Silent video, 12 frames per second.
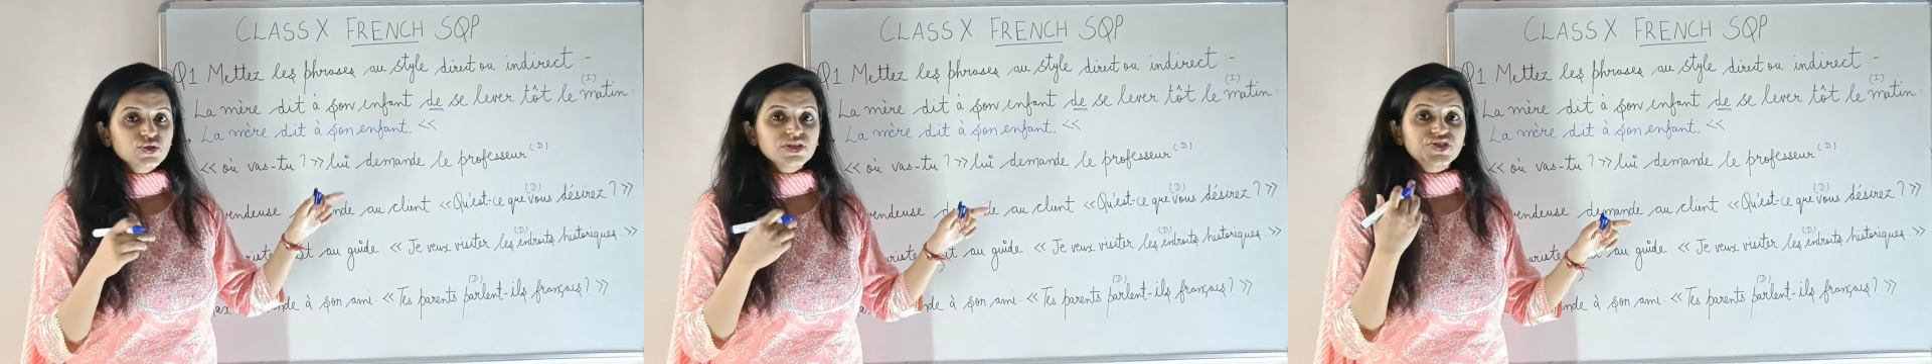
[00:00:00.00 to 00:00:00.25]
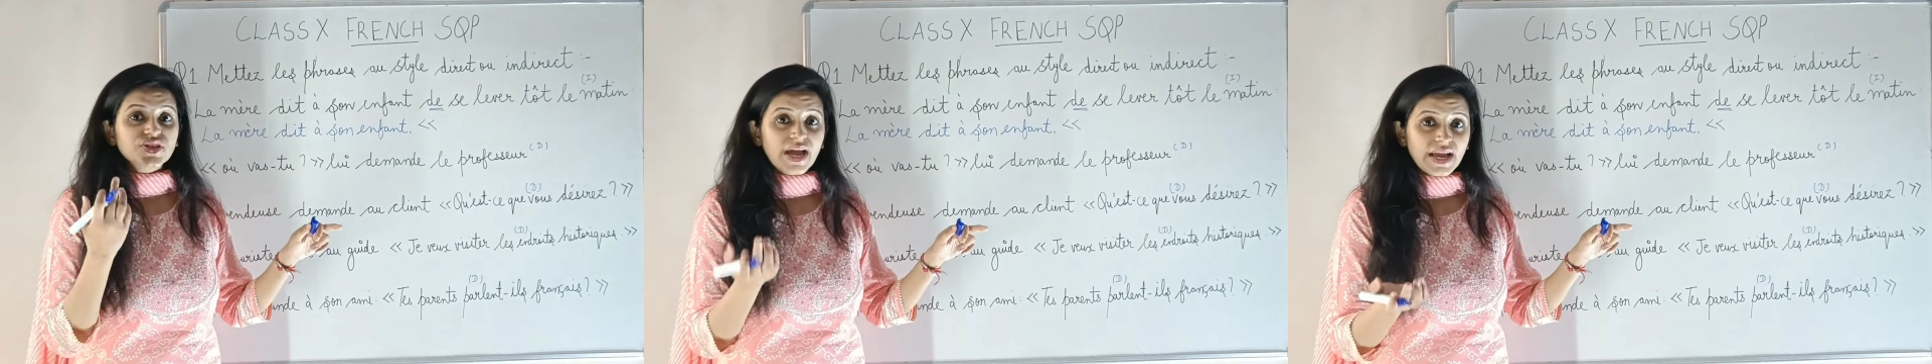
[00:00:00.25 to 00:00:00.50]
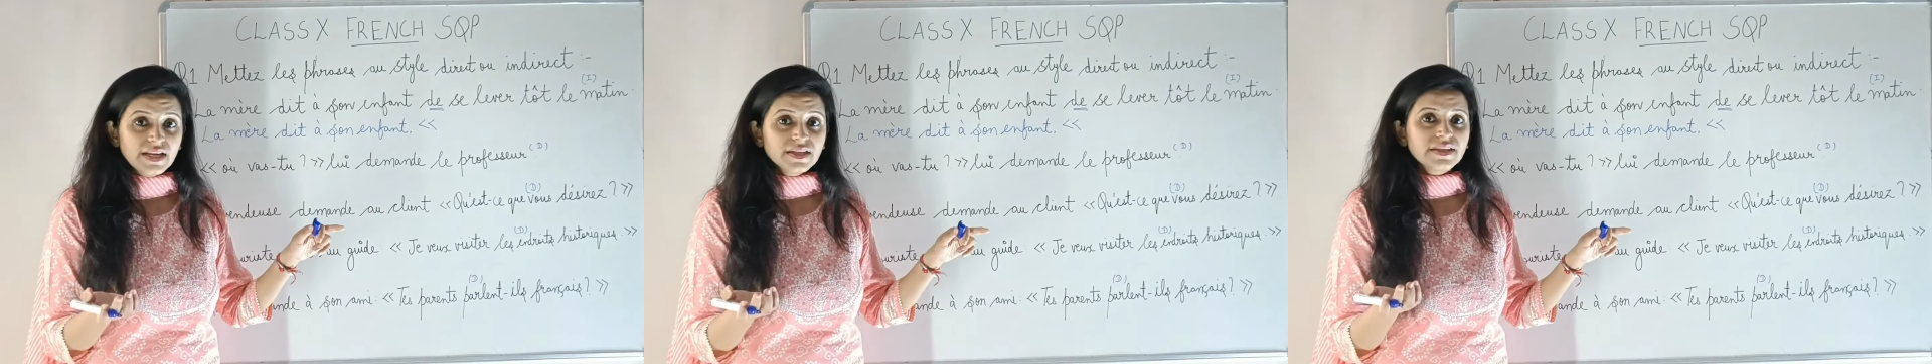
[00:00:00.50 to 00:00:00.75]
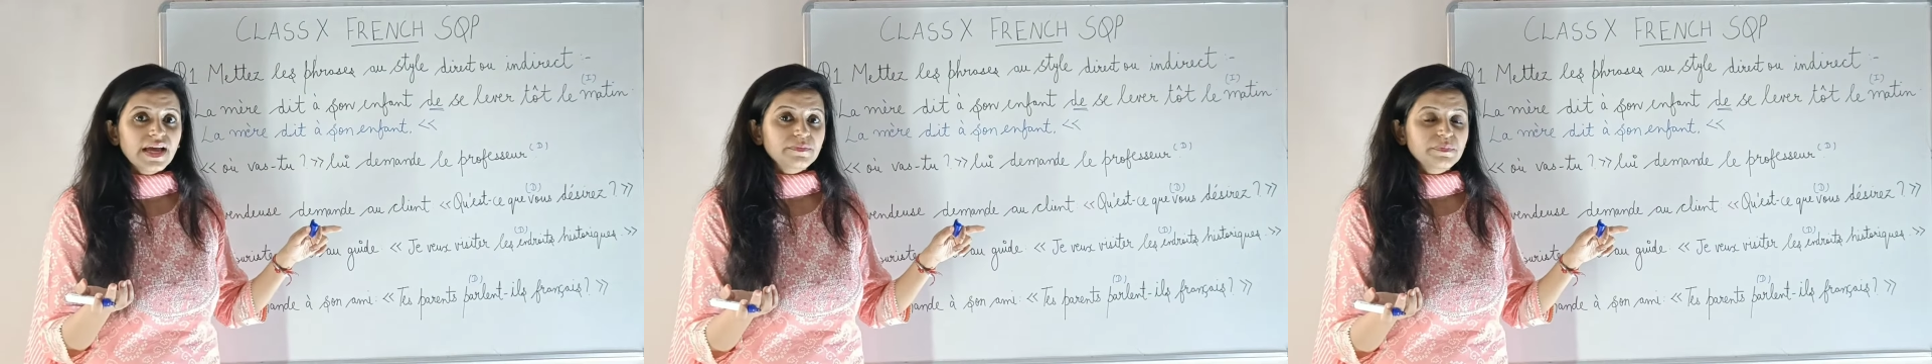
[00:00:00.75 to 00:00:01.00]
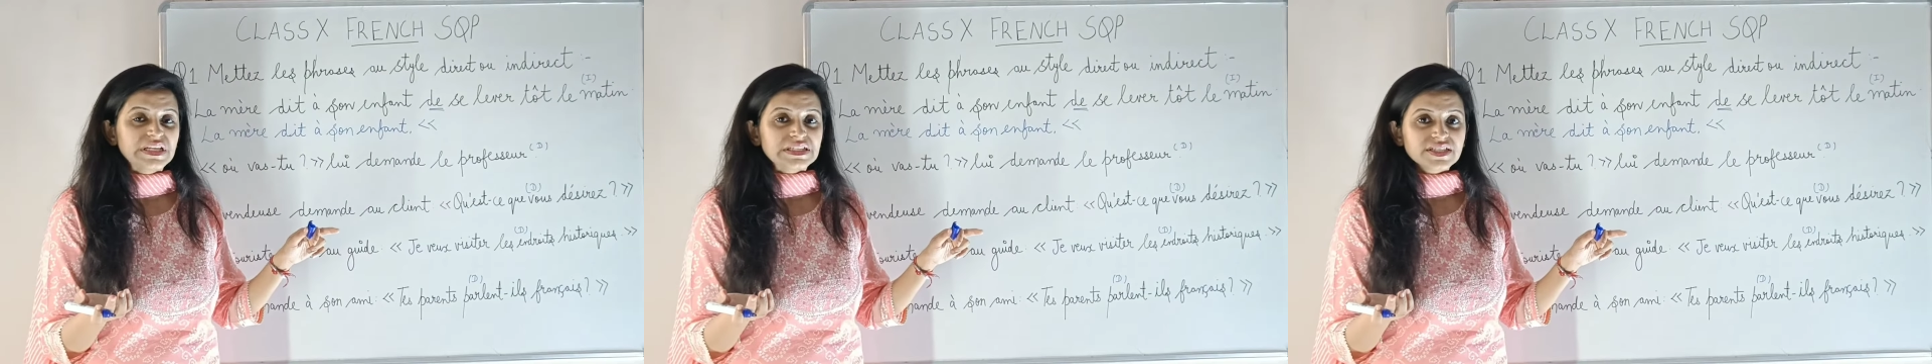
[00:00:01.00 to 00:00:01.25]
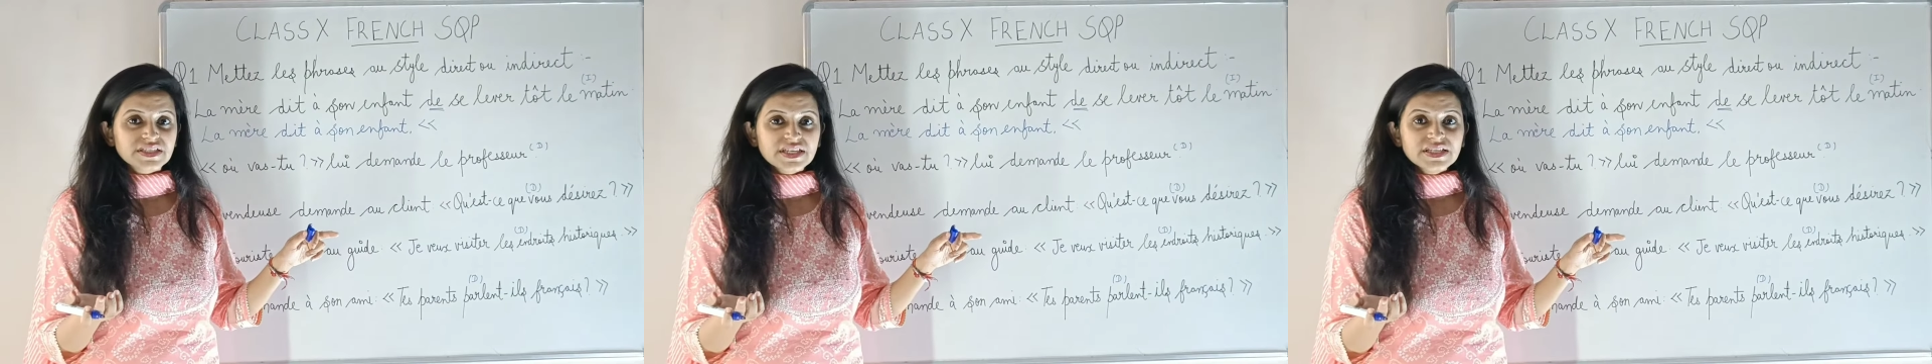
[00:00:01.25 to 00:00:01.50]
to the child. That
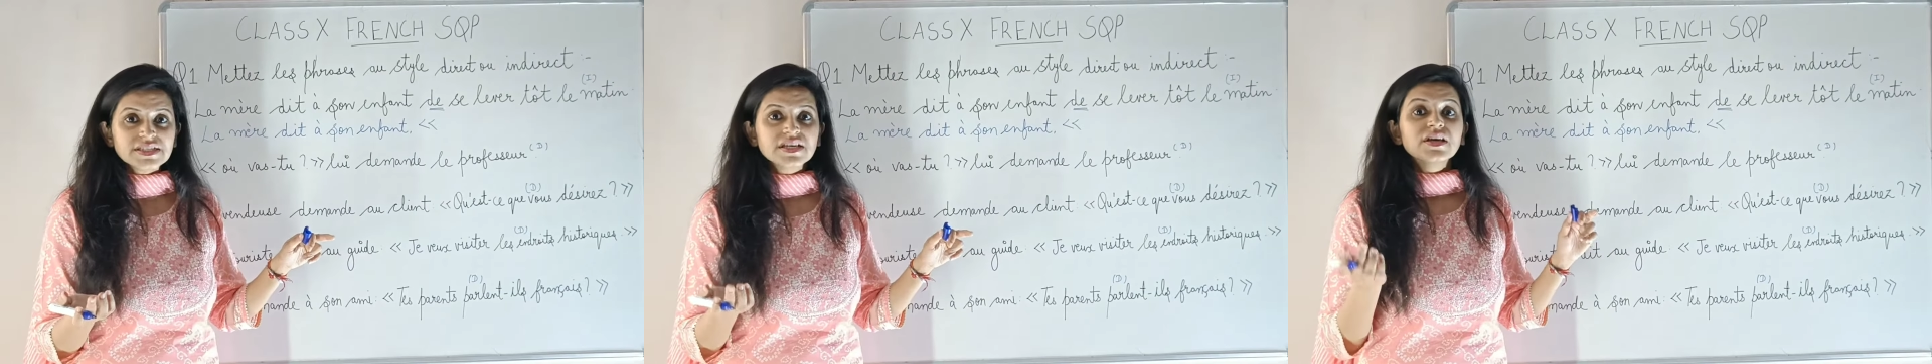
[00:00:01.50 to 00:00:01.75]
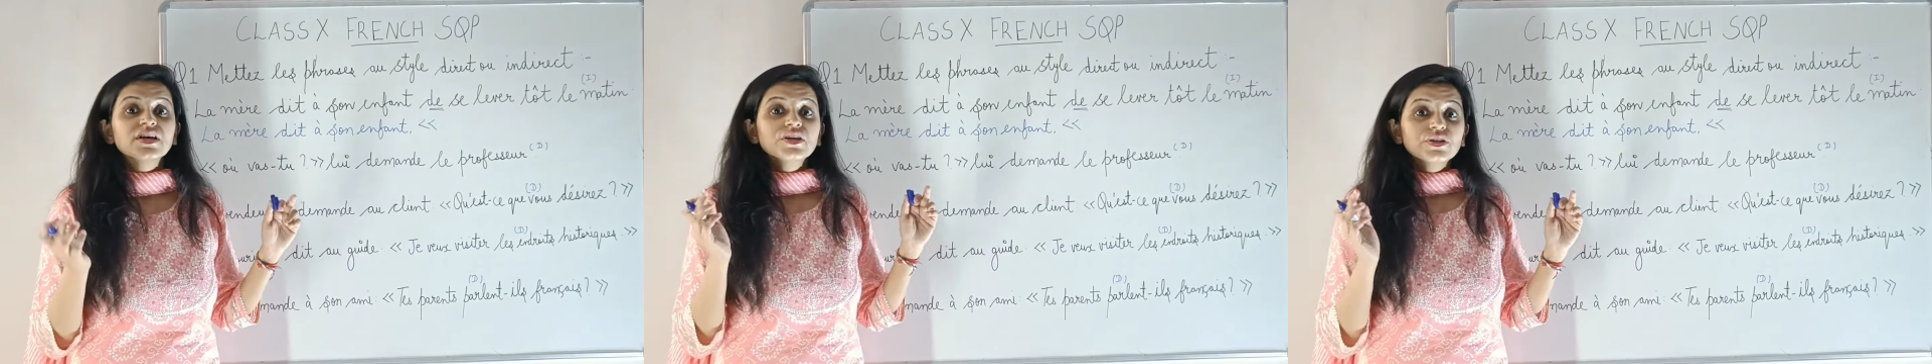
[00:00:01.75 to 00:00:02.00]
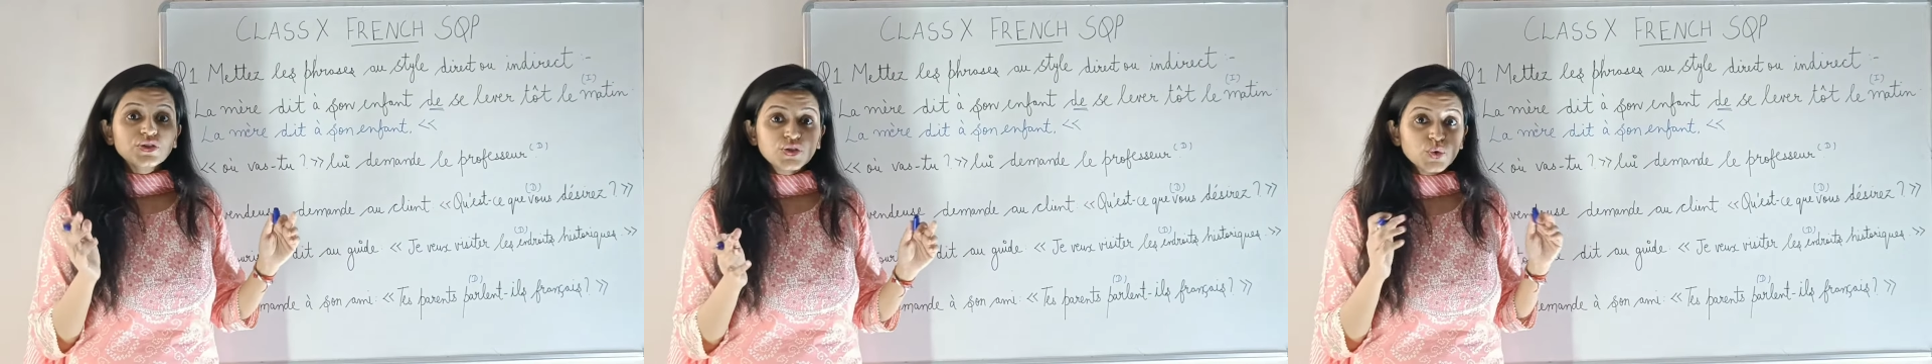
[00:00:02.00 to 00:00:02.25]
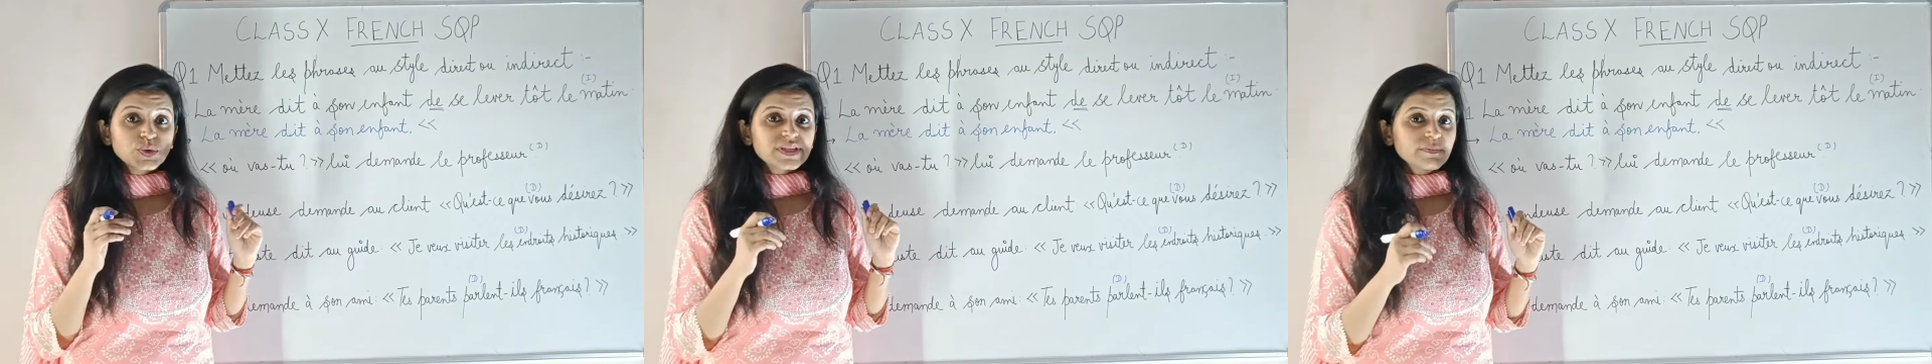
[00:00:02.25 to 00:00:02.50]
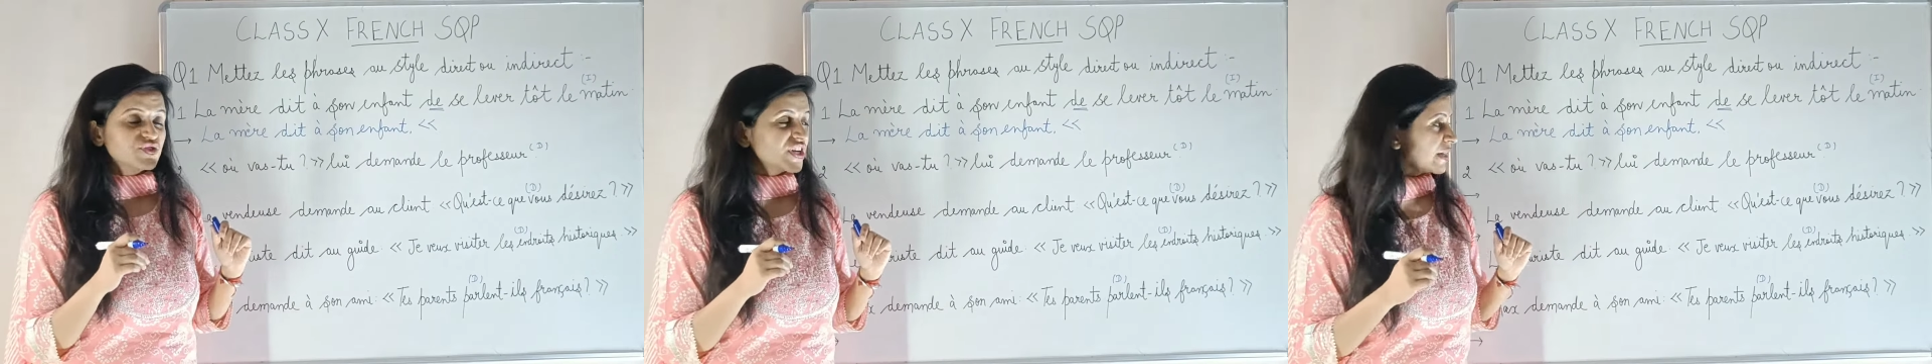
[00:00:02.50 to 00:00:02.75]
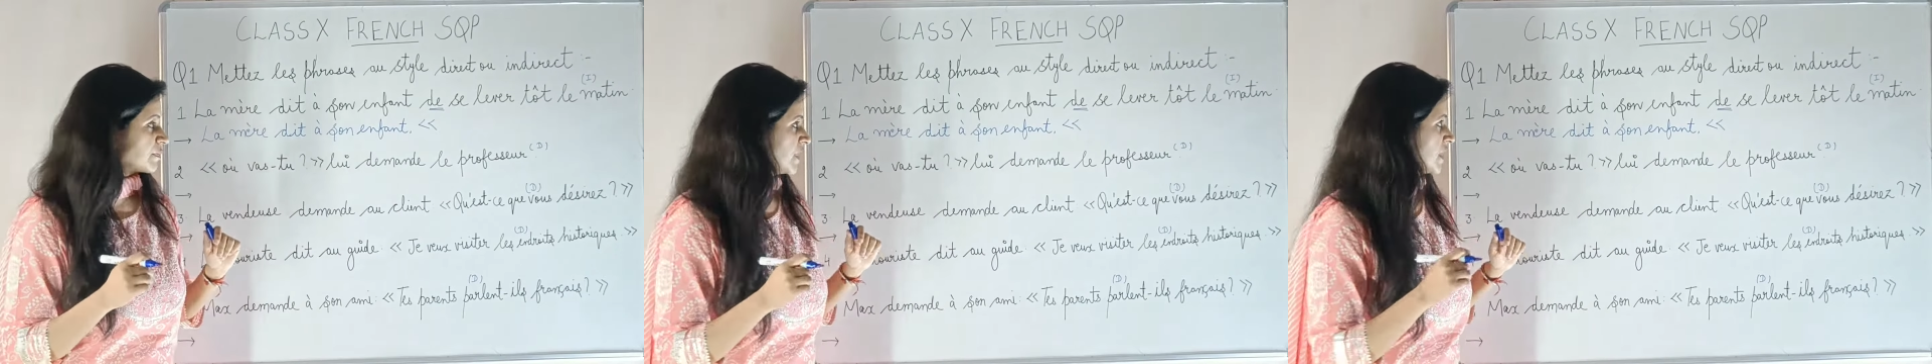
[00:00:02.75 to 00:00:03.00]
means it is Q
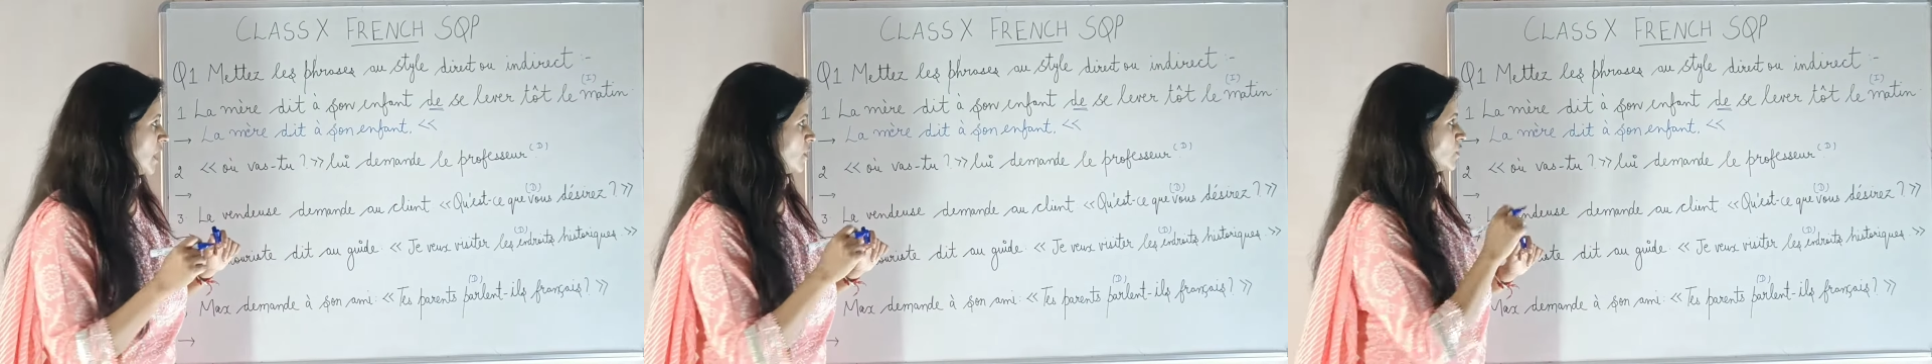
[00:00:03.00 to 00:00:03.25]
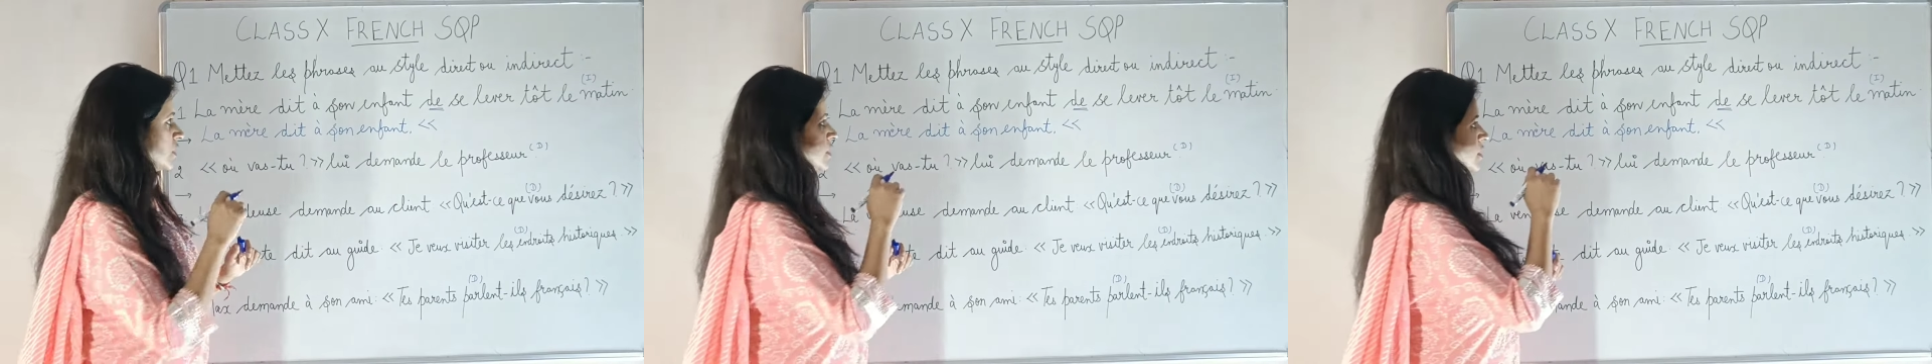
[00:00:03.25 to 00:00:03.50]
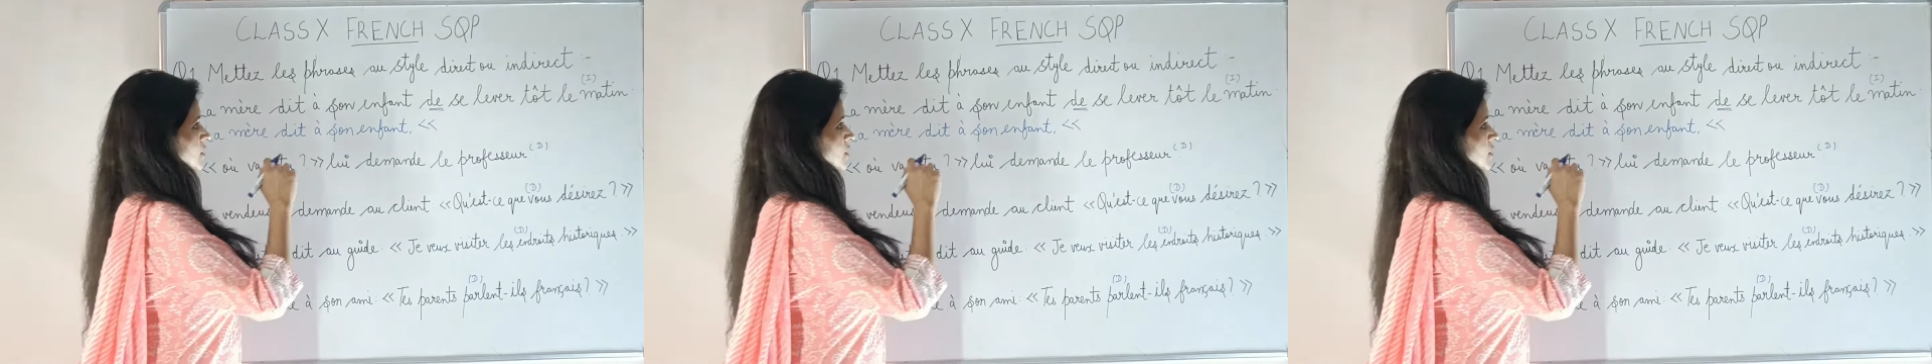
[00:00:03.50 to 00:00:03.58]
subject pronoun.